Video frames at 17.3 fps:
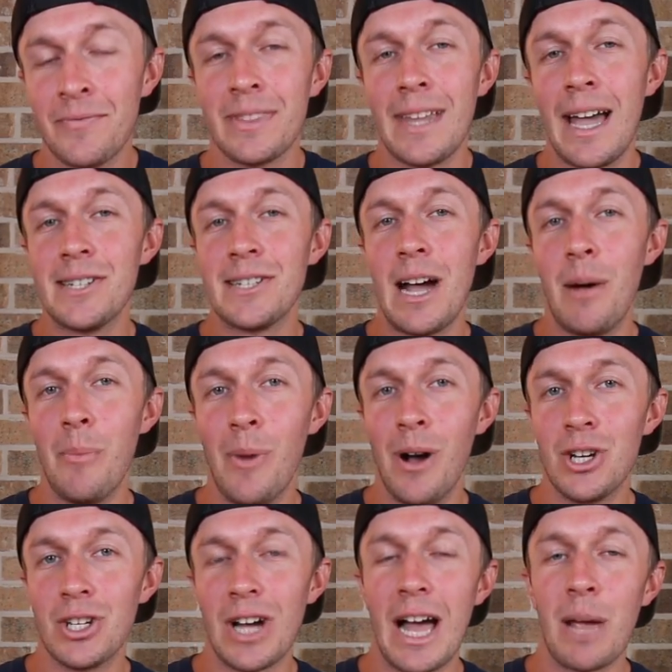That's how
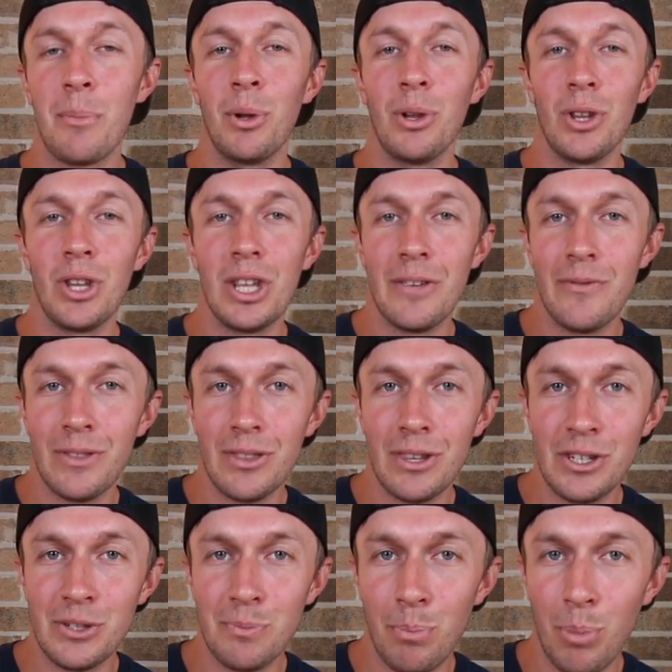much I believe in
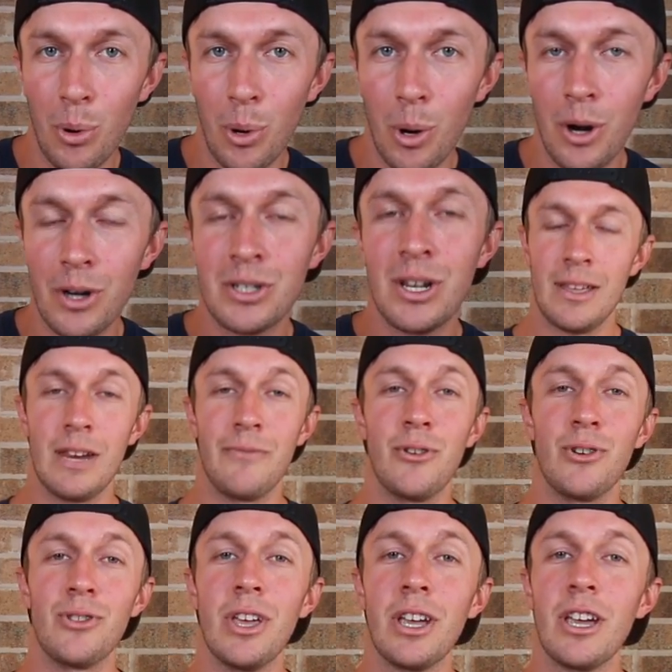these boards. If
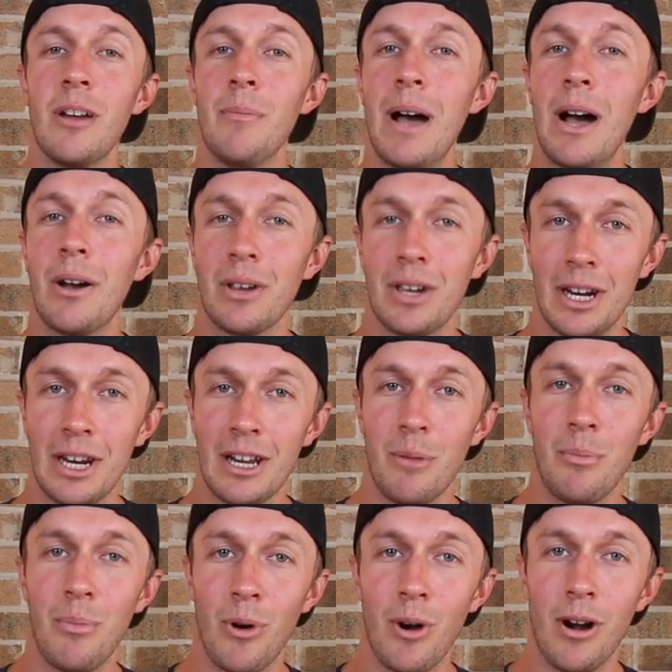you're thinking about getting
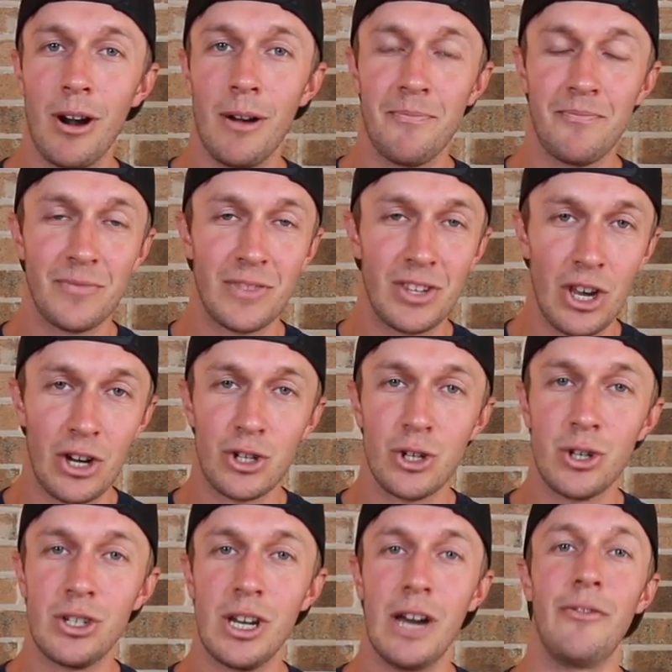a board, get
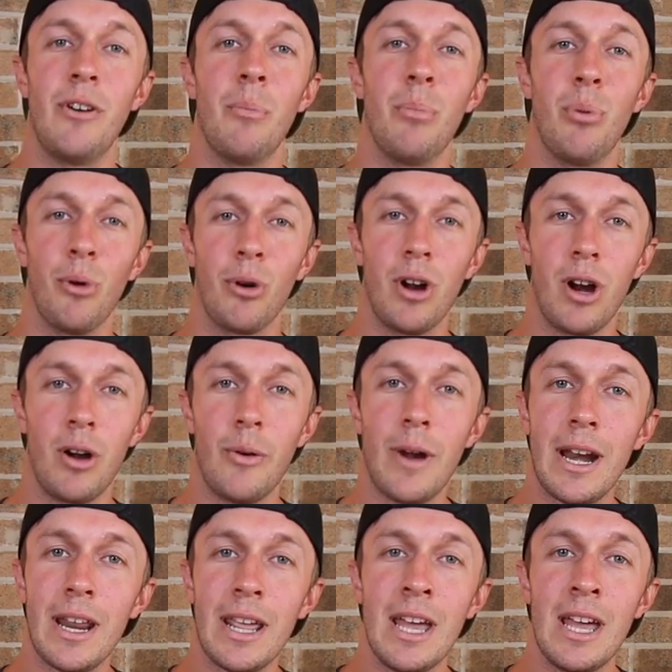yourself a board
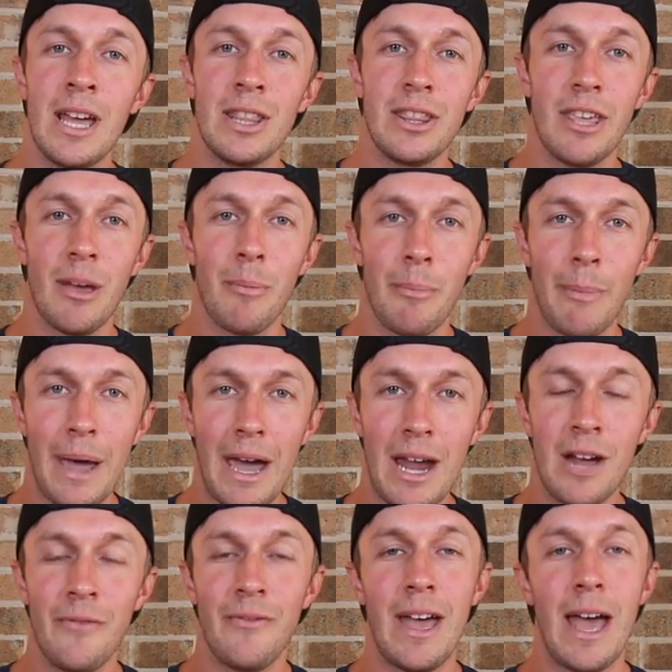already. The
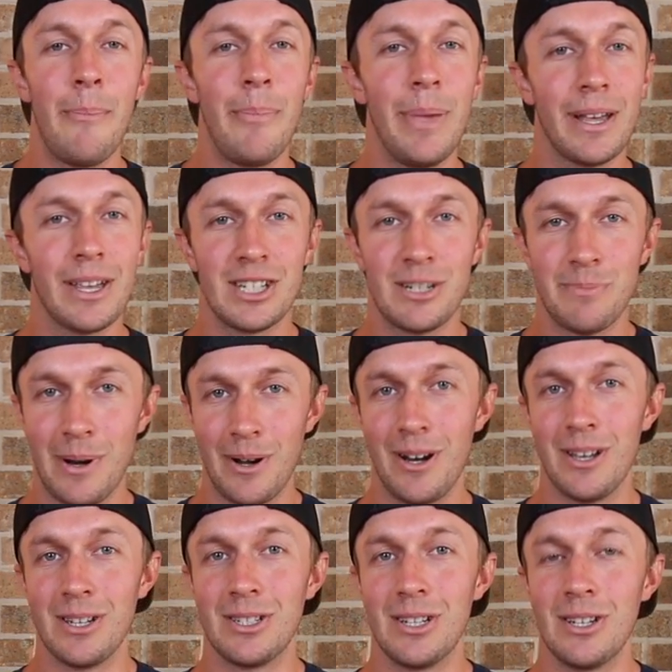amount of epic
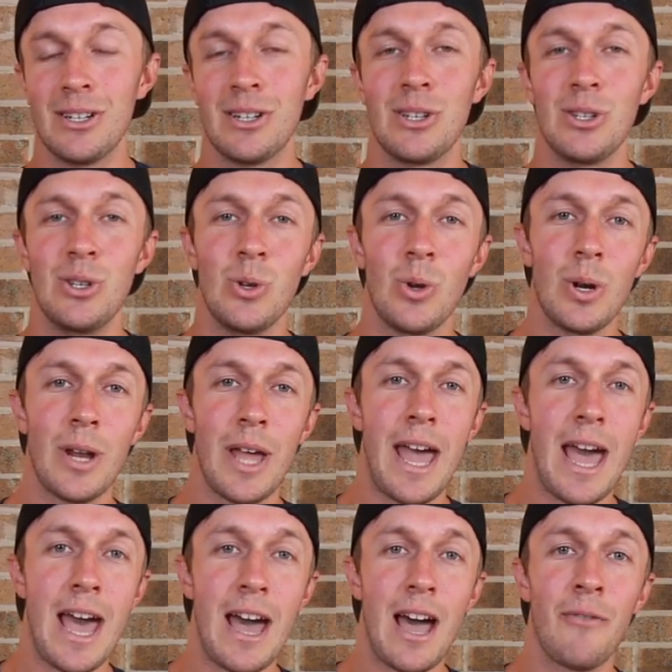experiences you can
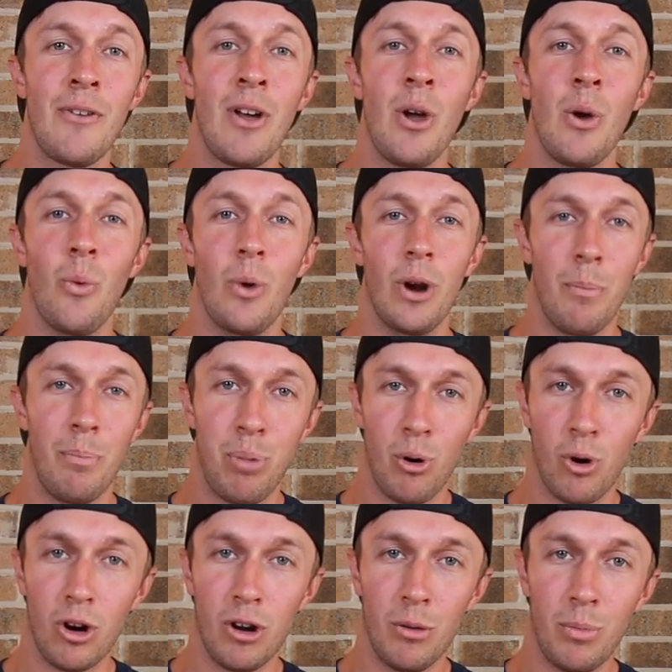have with a
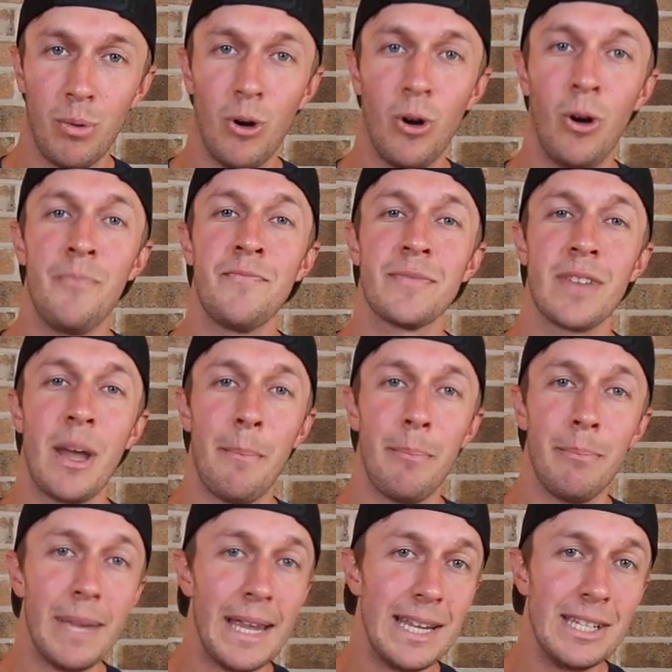portable,
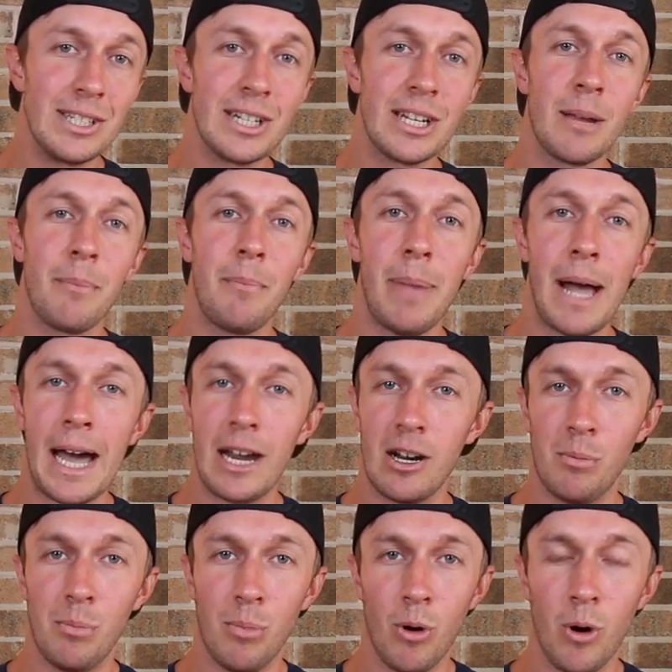amazing
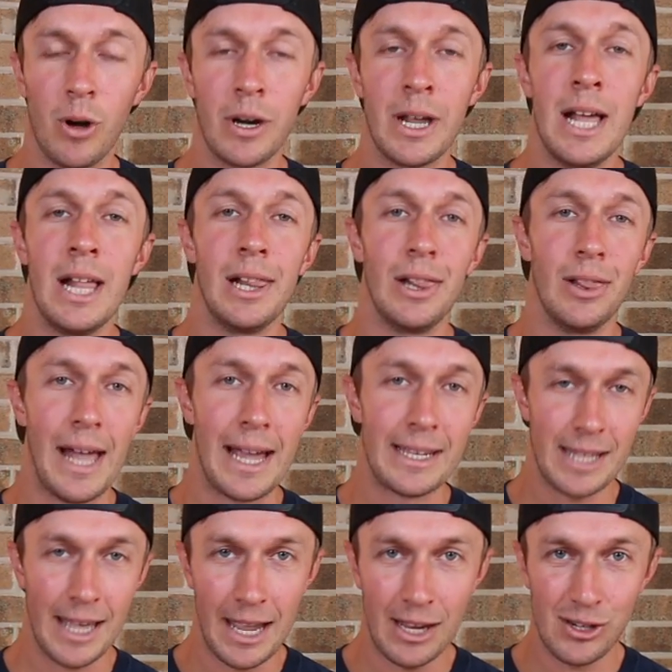paddle board
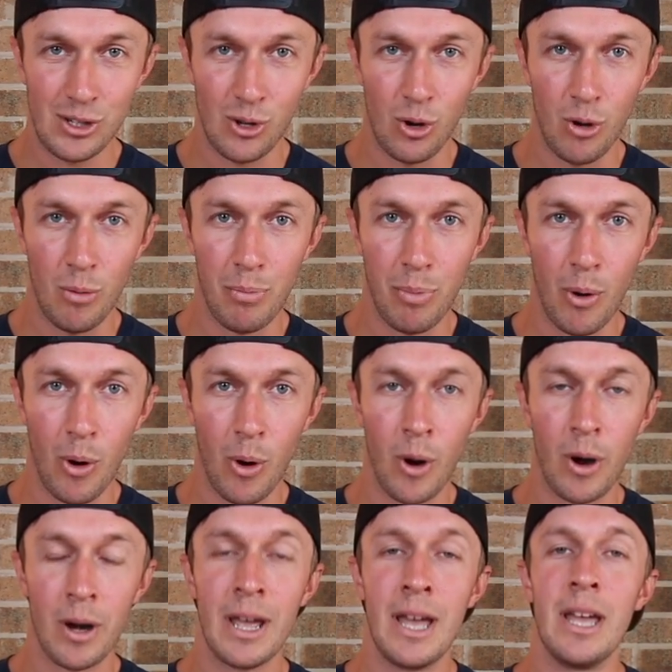like the Atoll
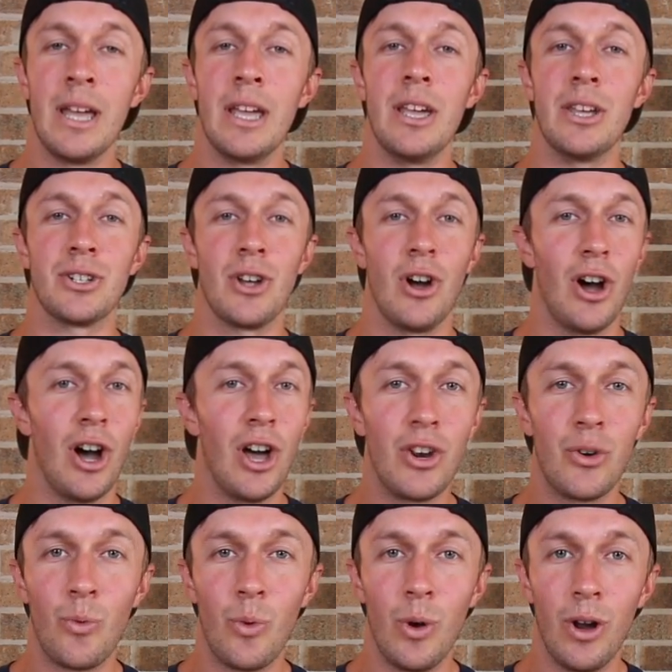board is
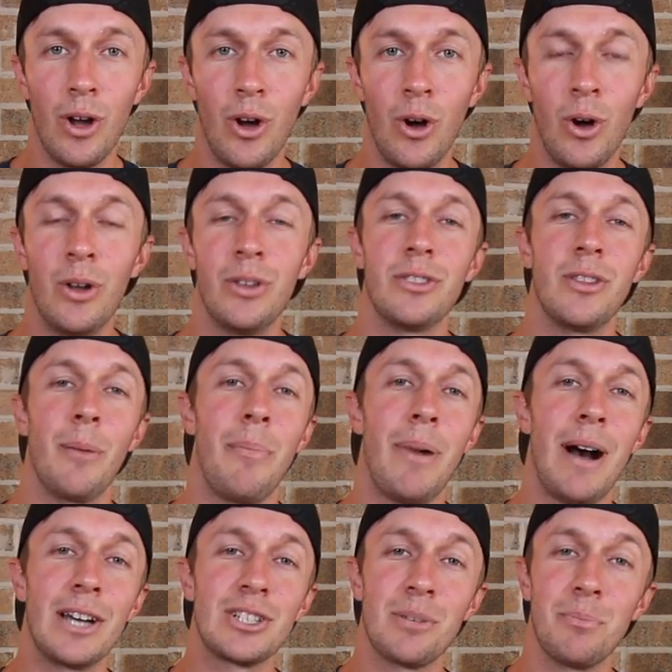unreal. The
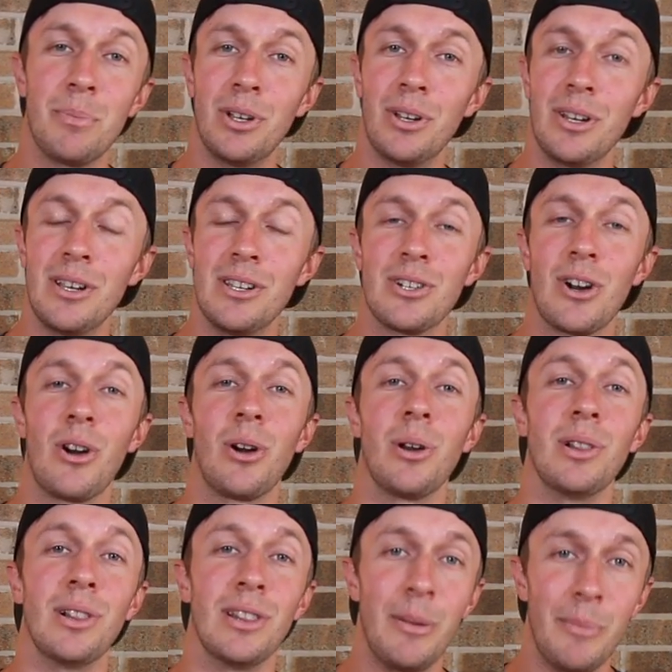possibilities
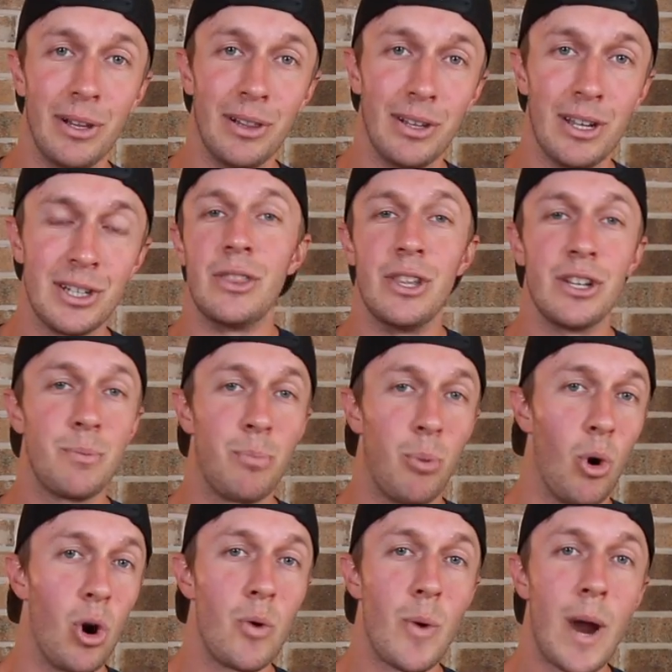are limitless. This
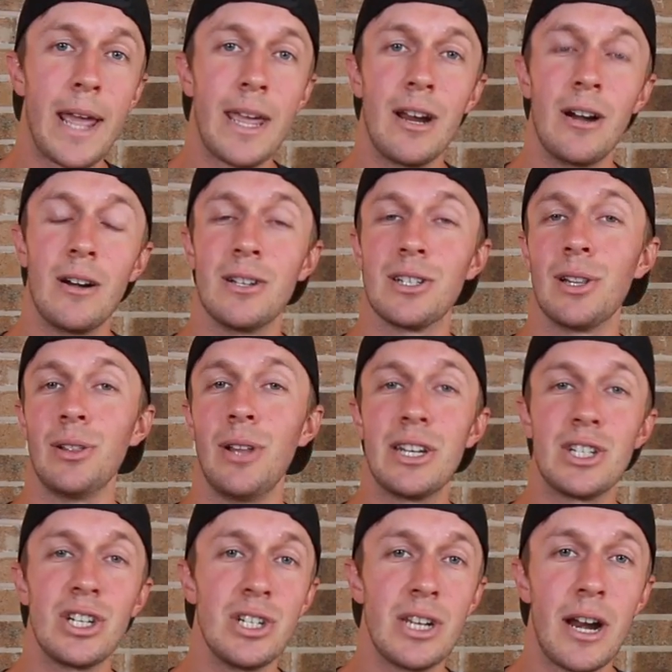board right here is
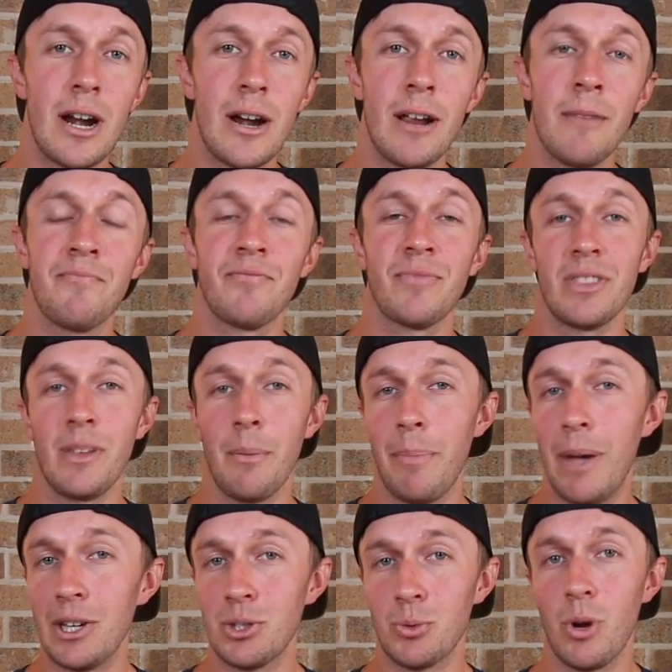legendary, the
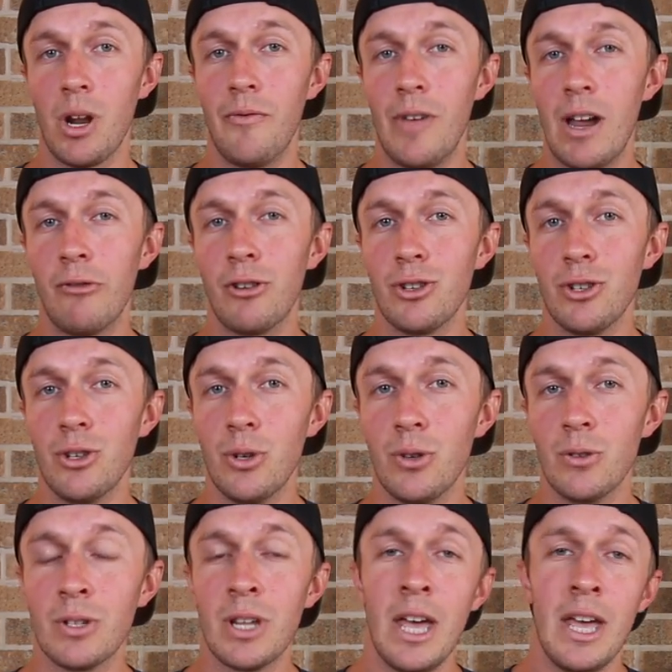best one I've ever
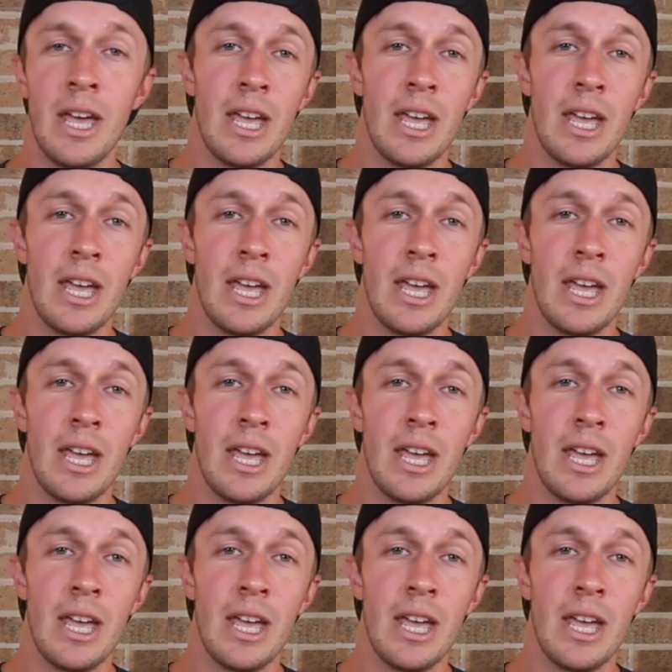used.